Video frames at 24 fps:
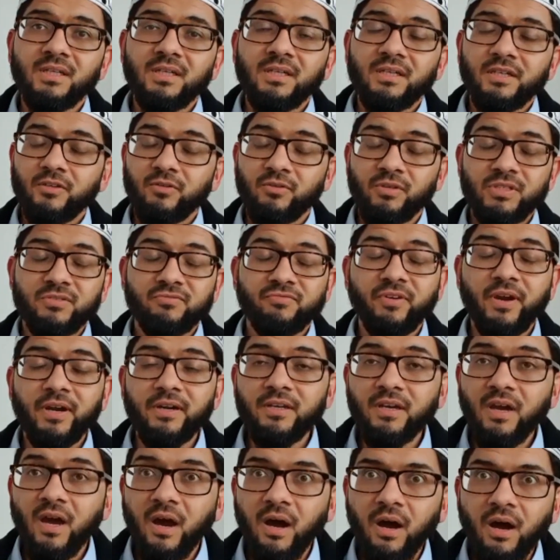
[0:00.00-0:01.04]
You know, it's very
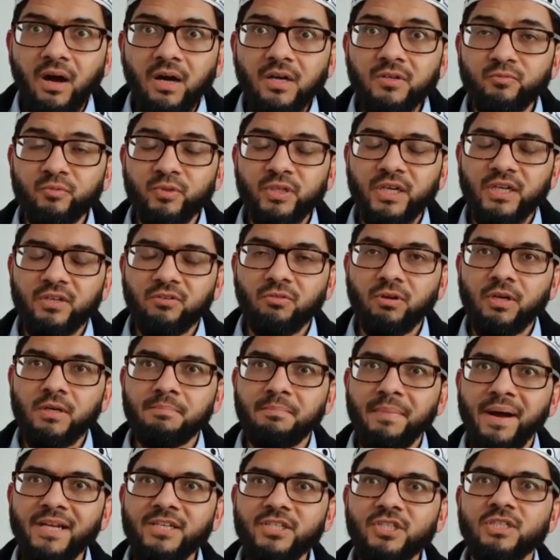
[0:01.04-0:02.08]
hard. We cannot
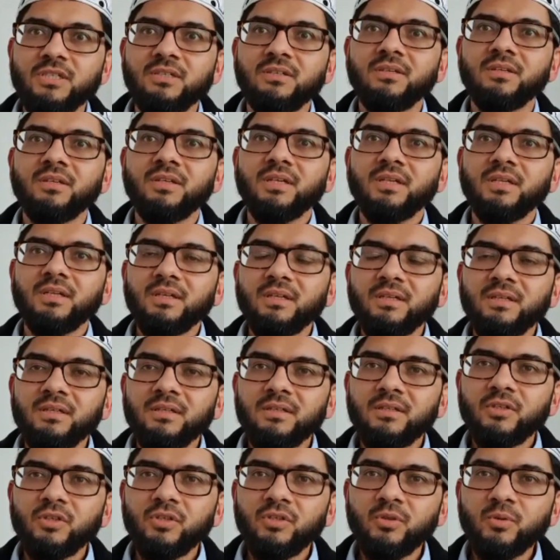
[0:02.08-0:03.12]
imagine
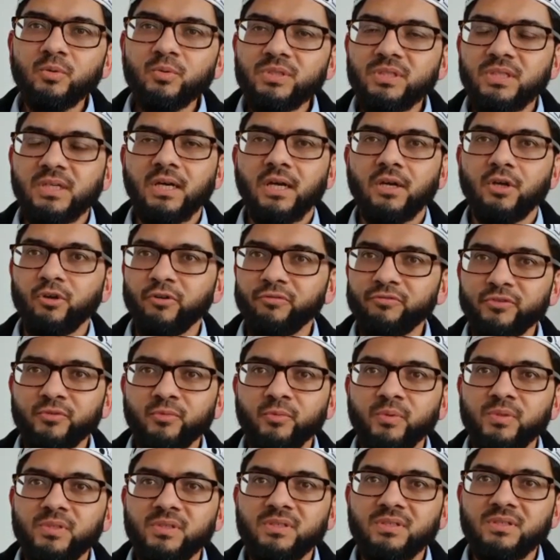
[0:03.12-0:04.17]
losing our loved
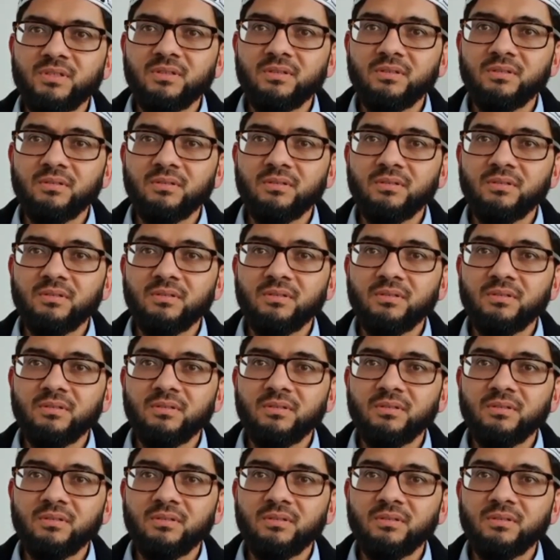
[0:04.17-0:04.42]
ones.